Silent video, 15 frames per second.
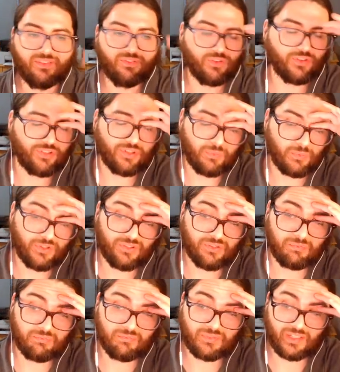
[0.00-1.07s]
for some
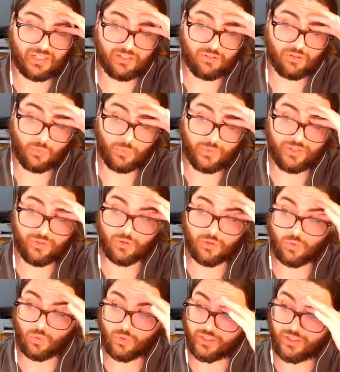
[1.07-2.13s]
reason, I don't know when the
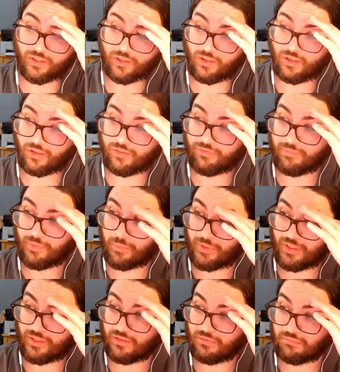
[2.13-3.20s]
recording cut off.
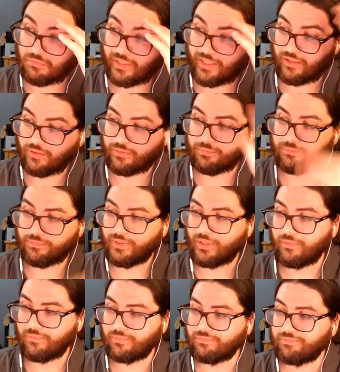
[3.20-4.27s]
Maybe, I don't
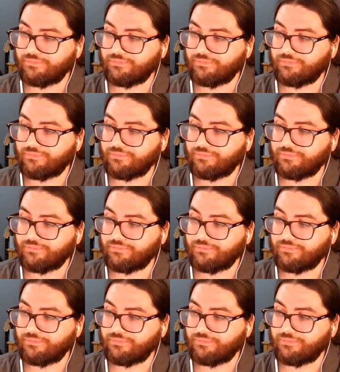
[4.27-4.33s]
know.